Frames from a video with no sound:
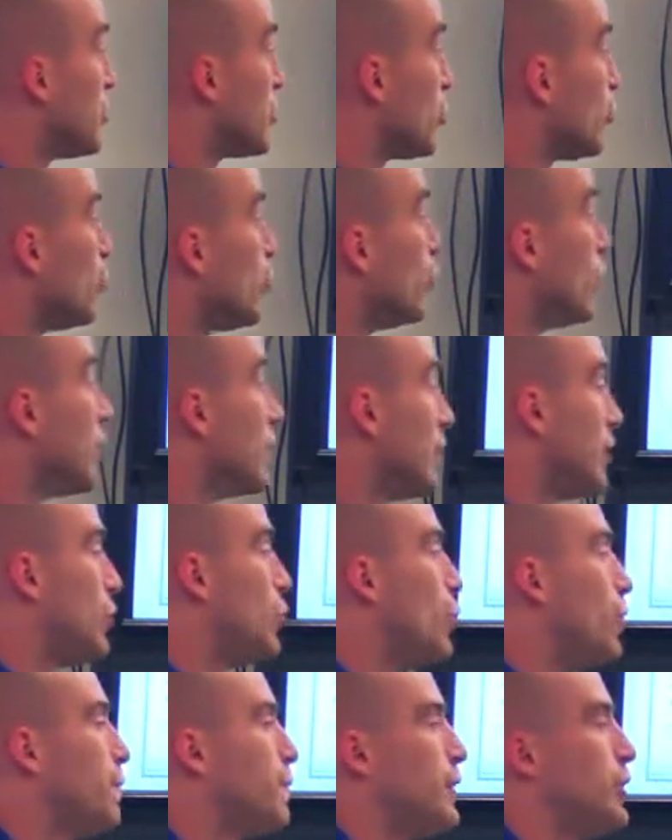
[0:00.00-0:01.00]
It's a really
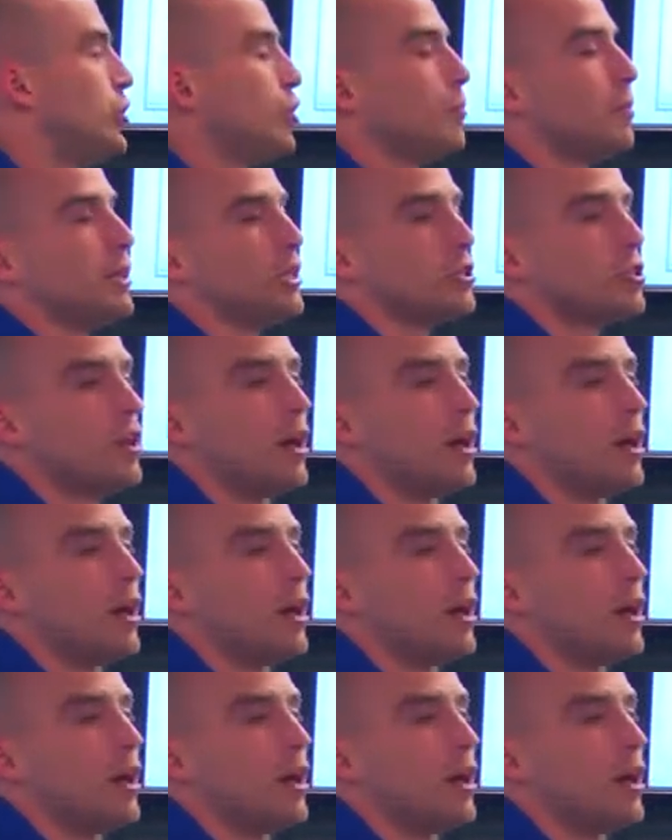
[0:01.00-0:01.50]
cool feature, but it's